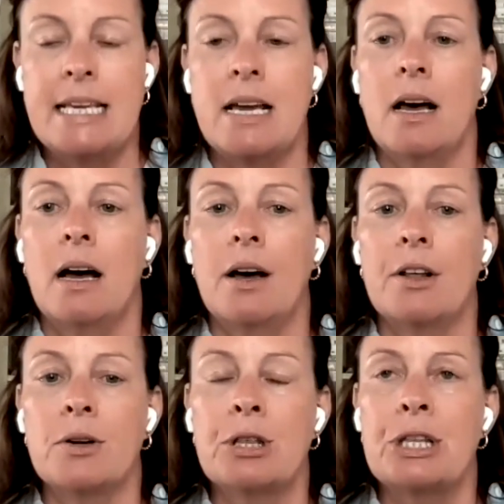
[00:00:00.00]
The
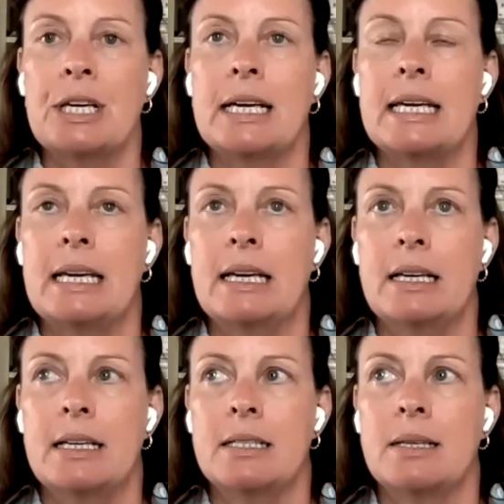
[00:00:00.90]
other thing
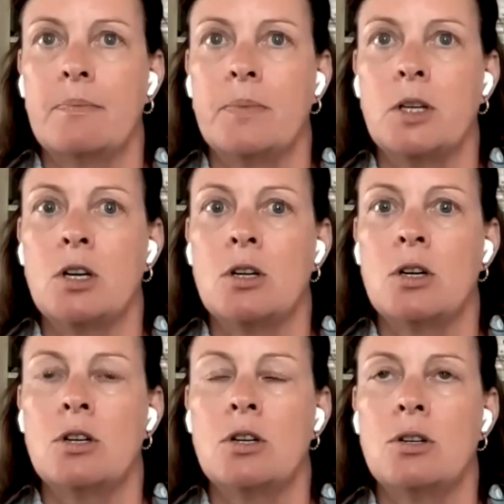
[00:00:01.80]
is,
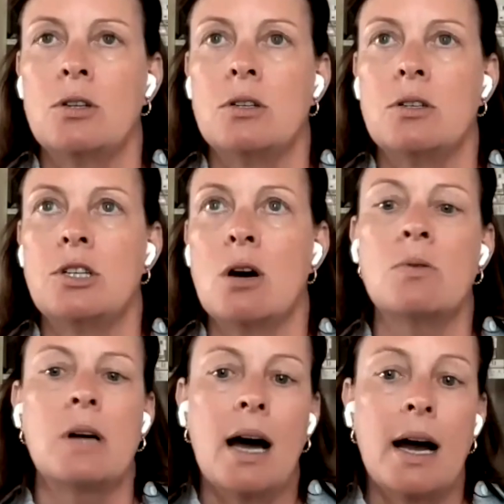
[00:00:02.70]

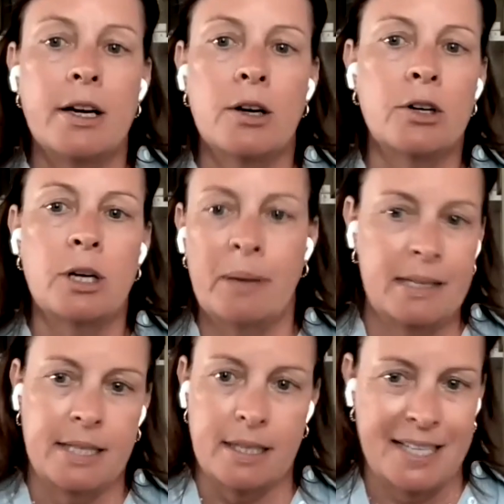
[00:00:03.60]
don't hire your
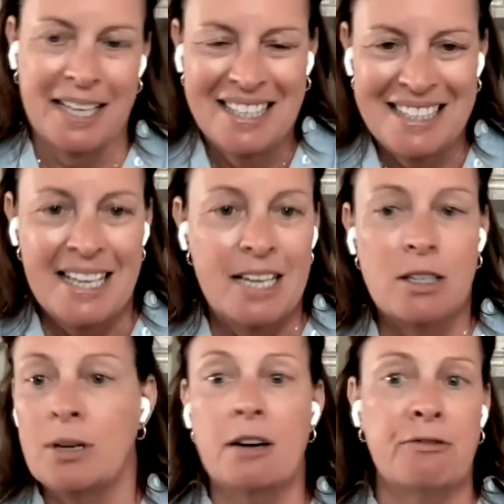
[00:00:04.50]
besties.
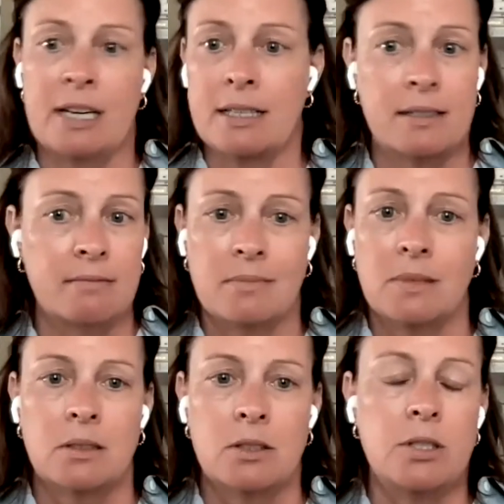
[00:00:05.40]
Don't hire friends.
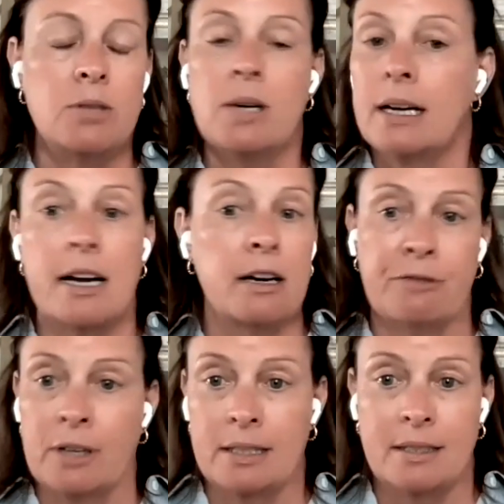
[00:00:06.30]
Do not hire
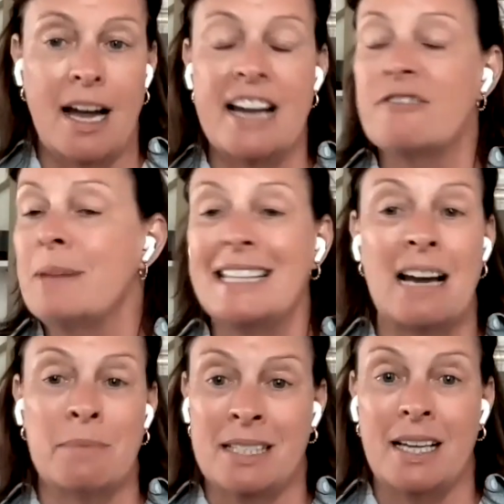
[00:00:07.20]
friends. I have made
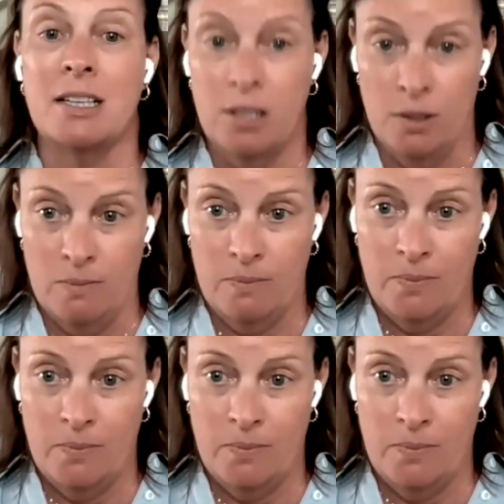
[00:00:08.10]
that mistake too,